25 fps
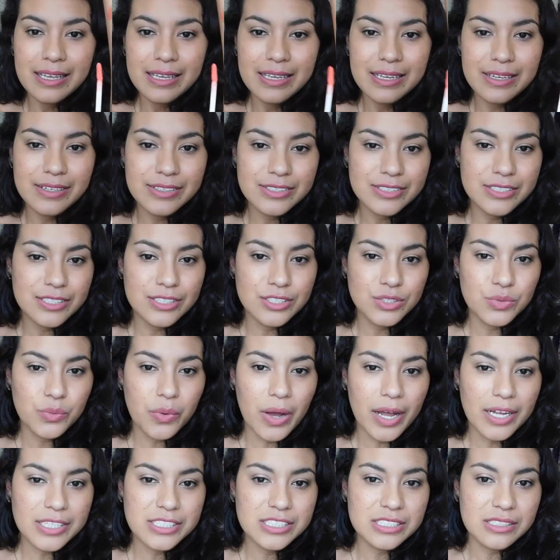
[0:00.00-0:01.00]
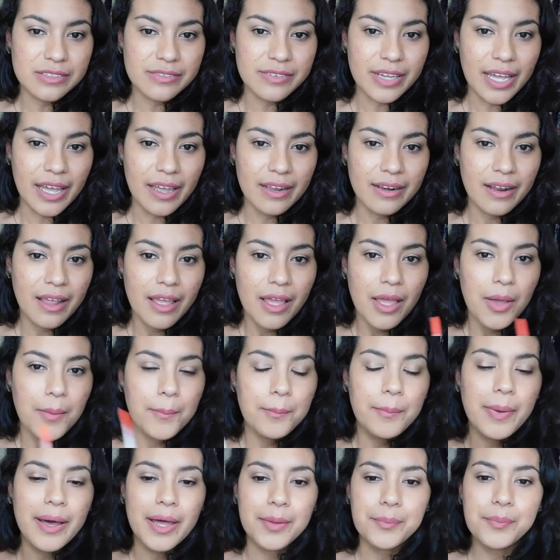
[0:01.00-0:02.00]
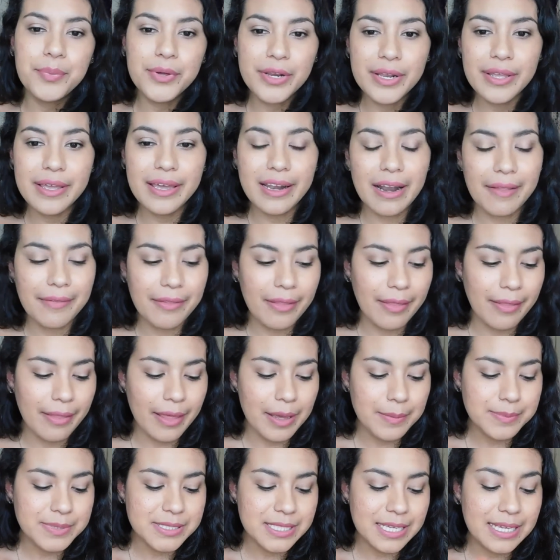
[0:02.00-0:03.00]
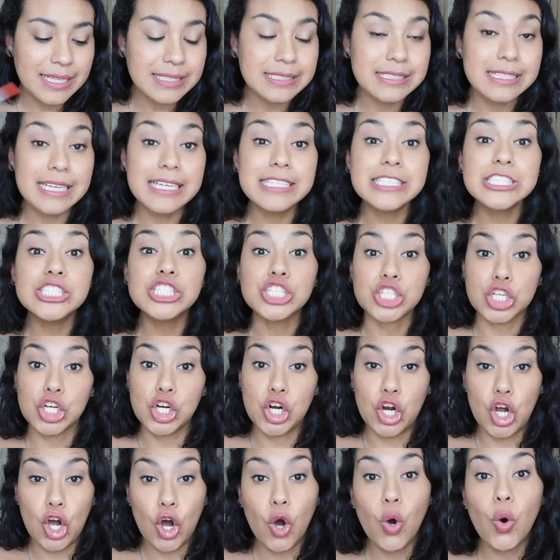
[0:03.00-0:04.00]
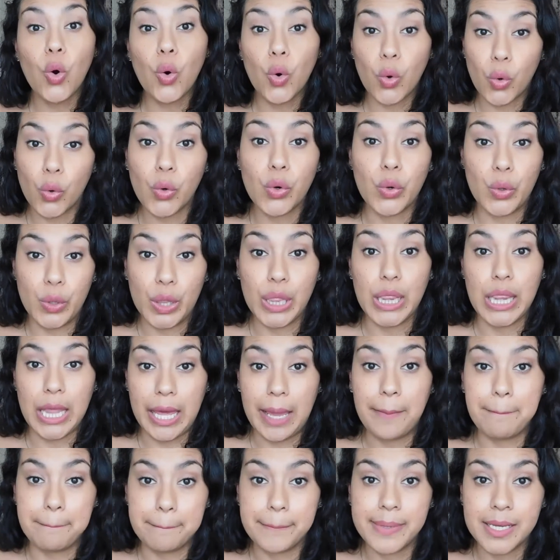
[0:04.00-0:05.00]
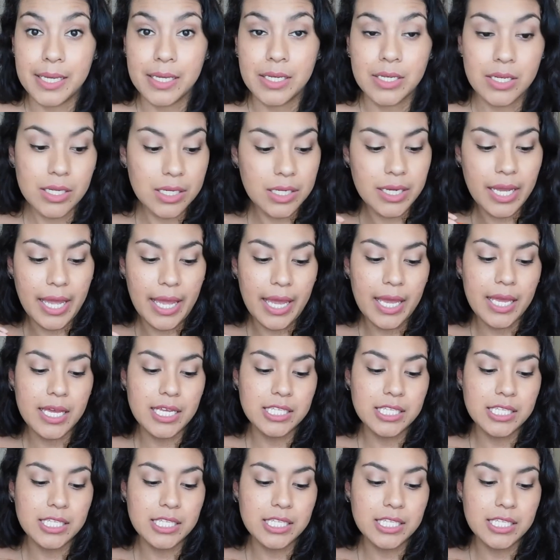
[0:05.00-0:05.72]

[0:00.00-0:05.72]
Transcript: Here's the swatch of it. But putting it on the lips, it's a coral lip, okay?